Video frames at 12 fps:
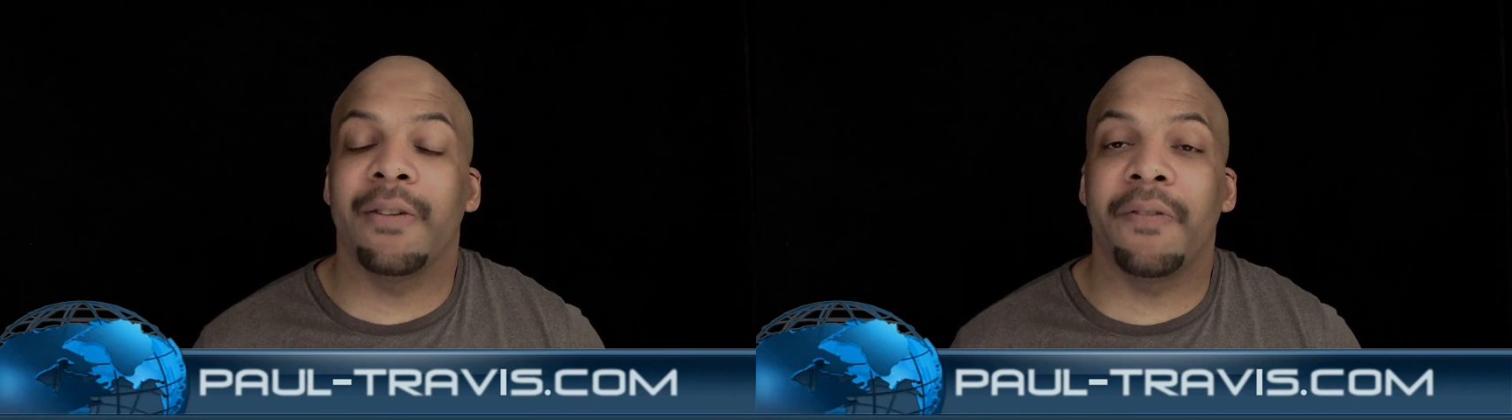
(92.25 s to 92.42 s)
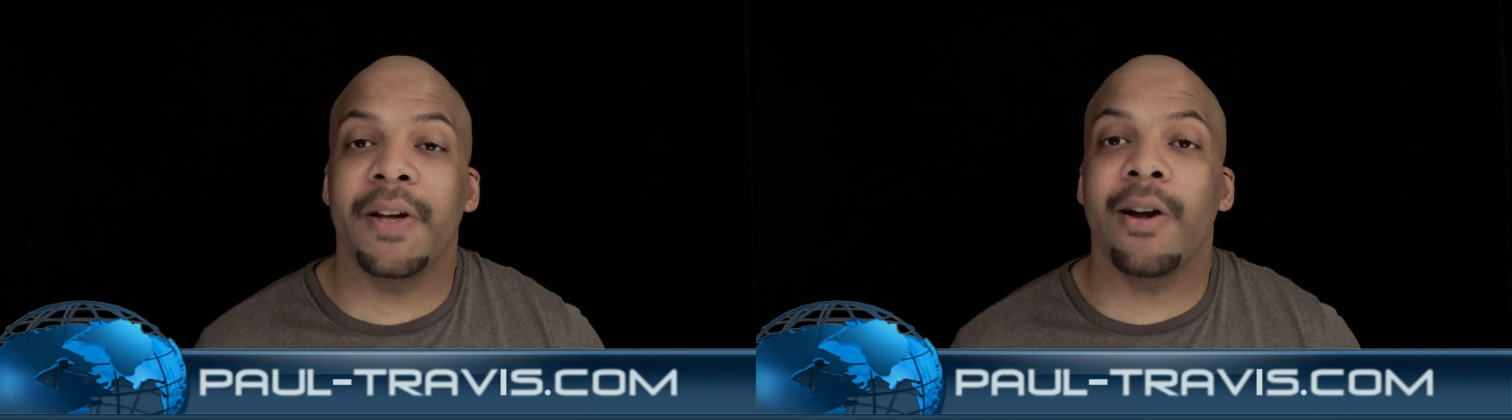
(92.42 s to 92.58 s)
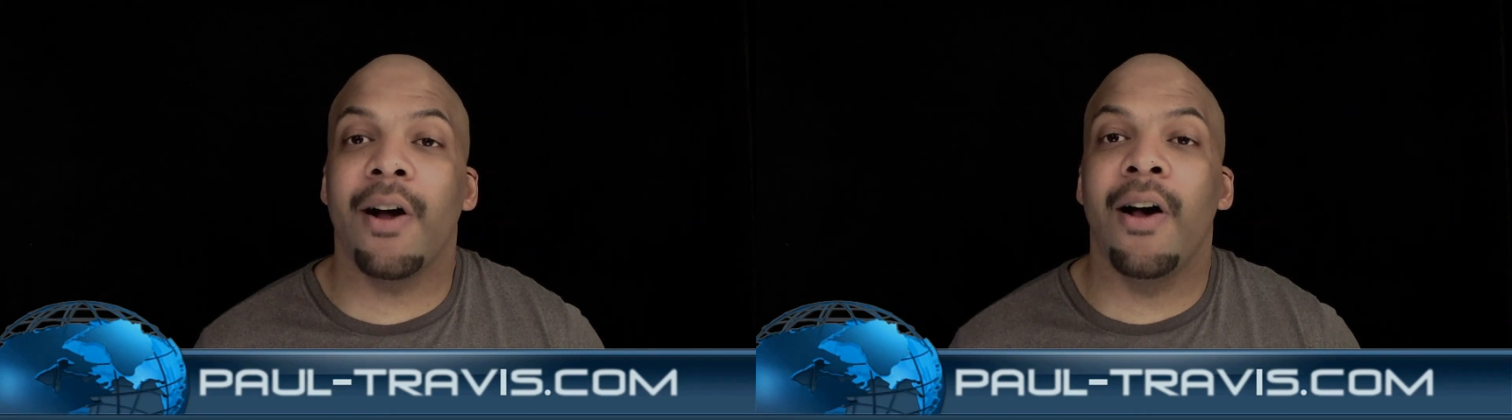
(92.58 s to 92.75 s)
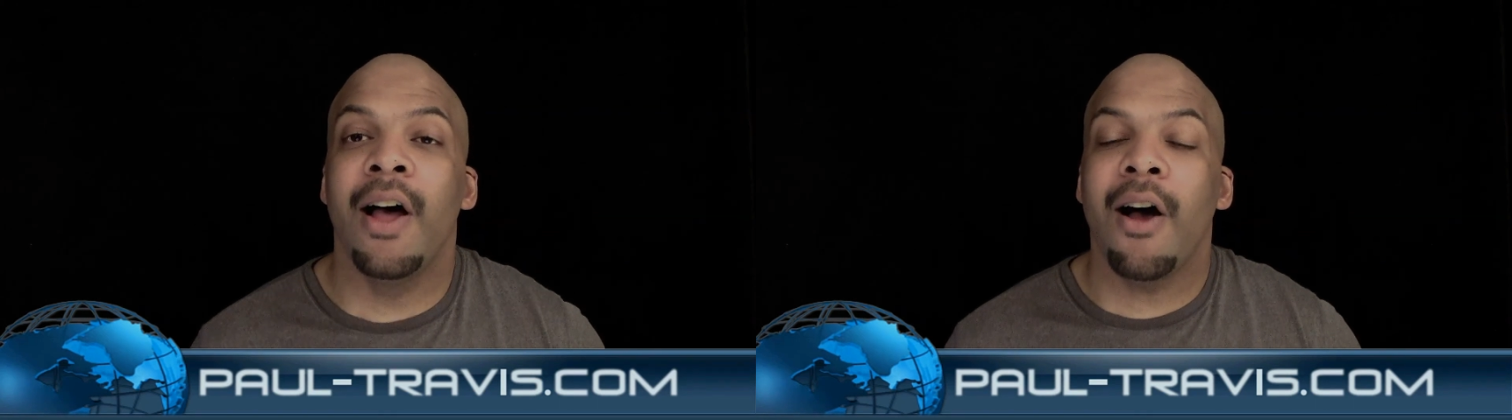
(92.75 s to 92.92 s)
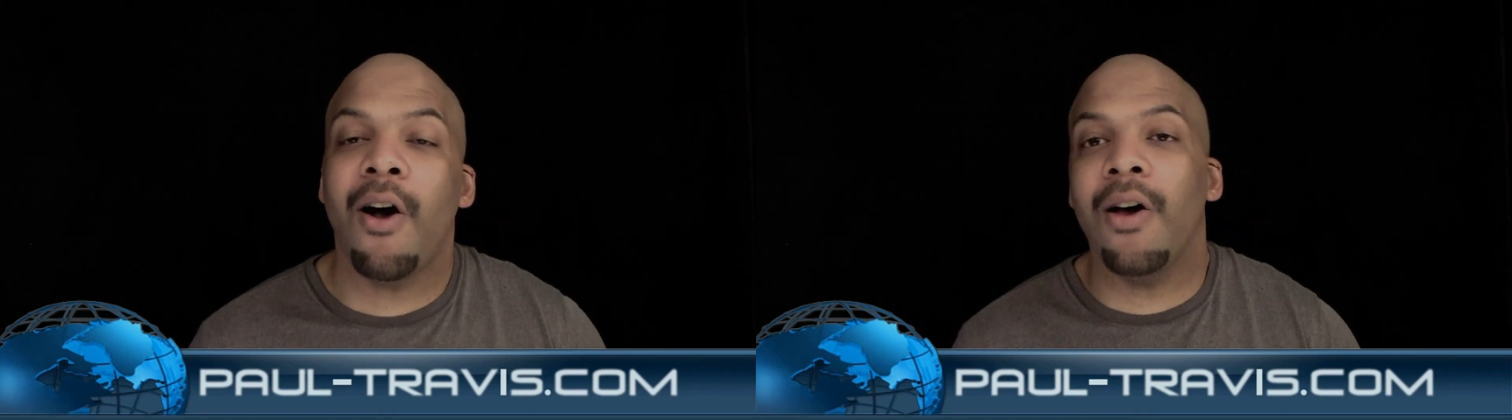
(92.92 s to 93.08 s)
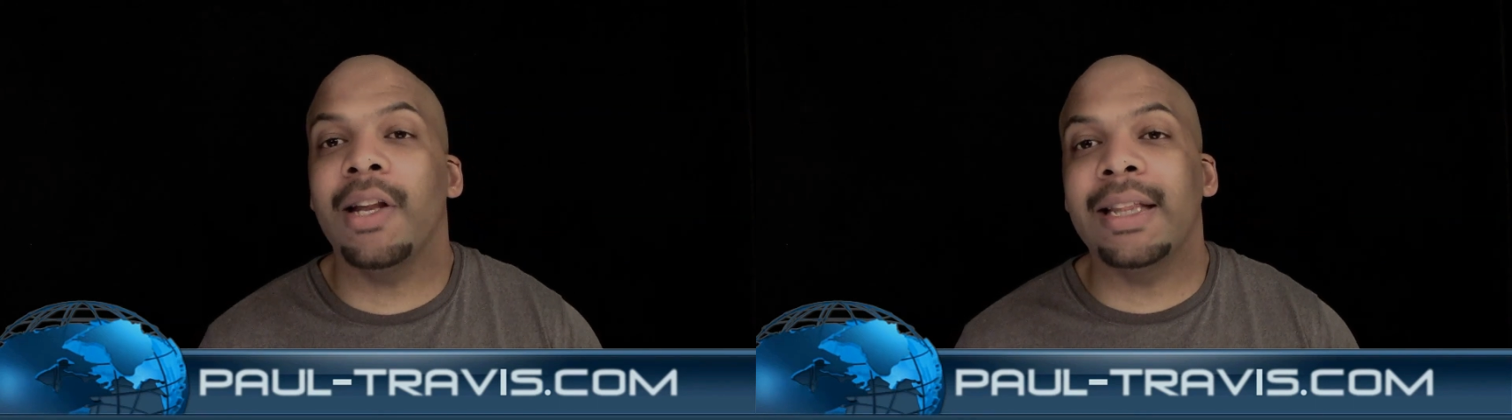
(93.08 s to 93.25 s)
He feared
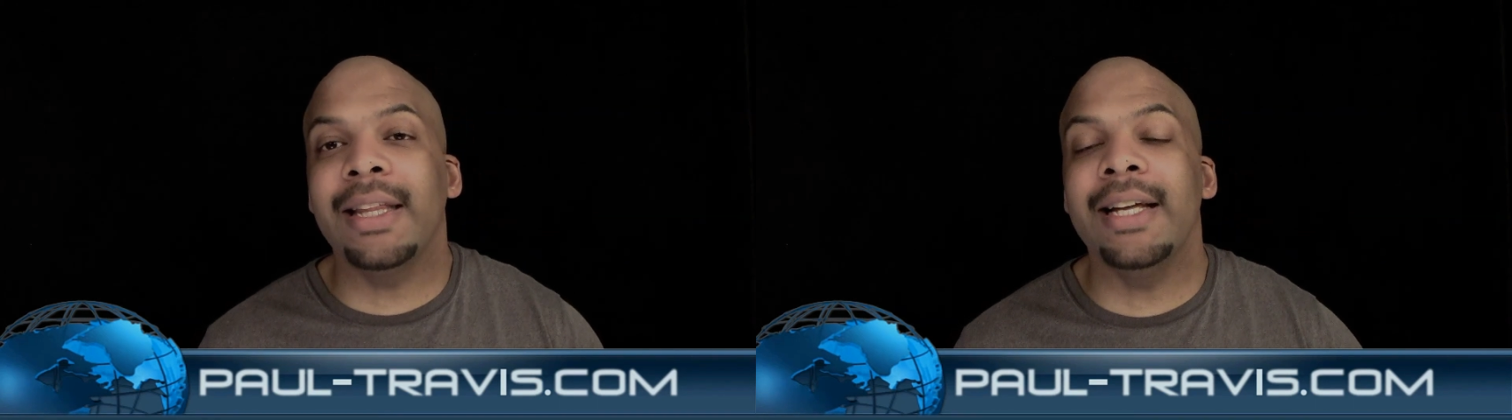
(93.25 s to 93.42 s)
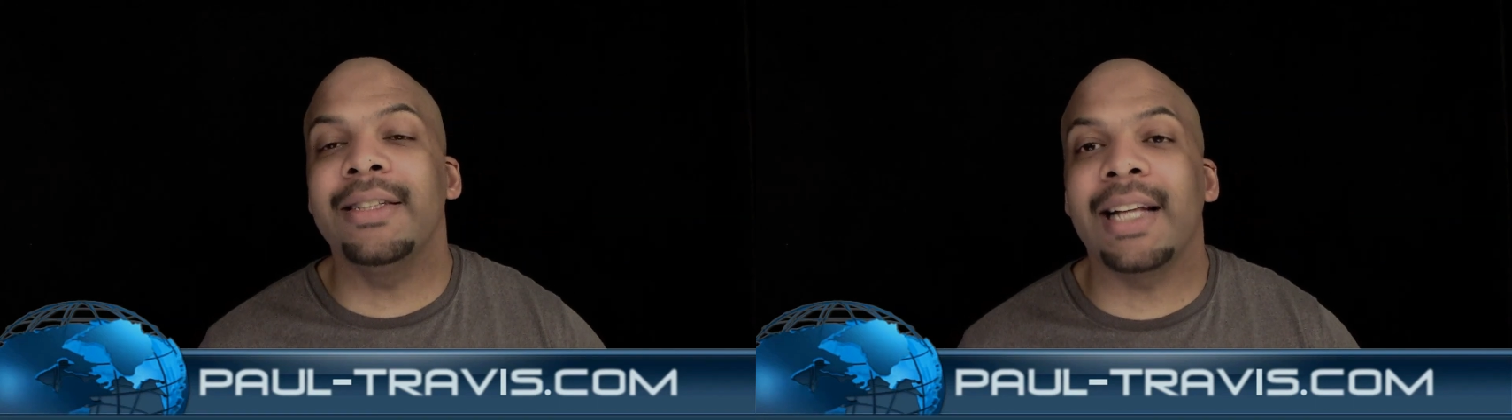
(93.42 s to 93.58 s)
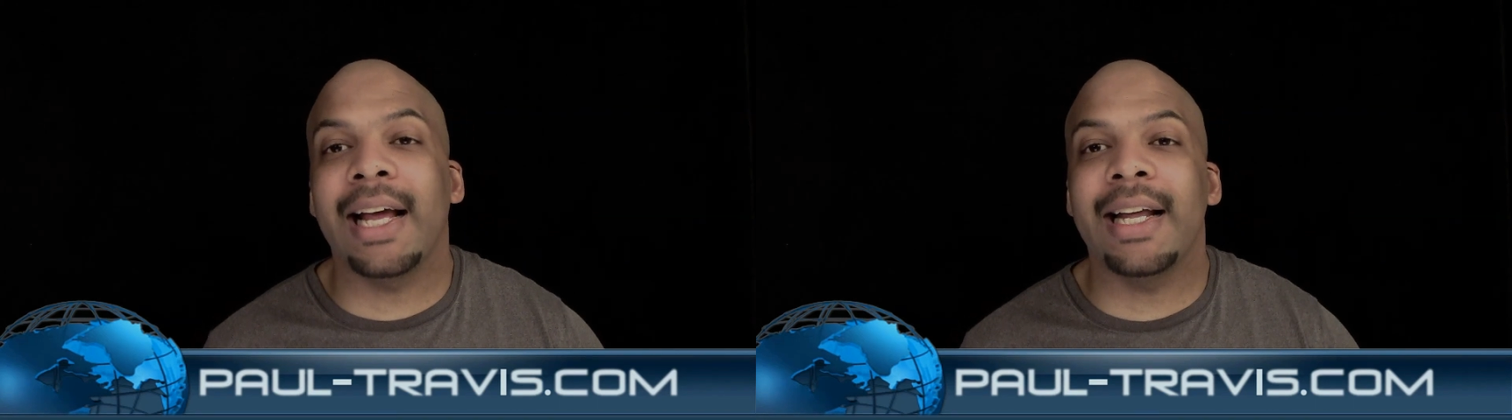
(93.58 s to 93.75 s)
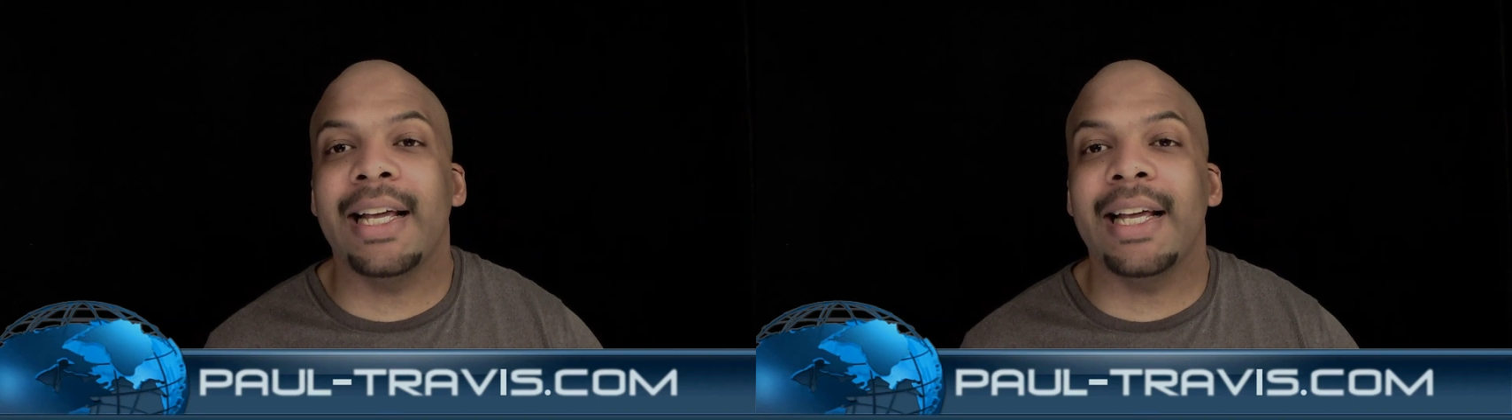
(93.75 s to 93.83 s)
all the things that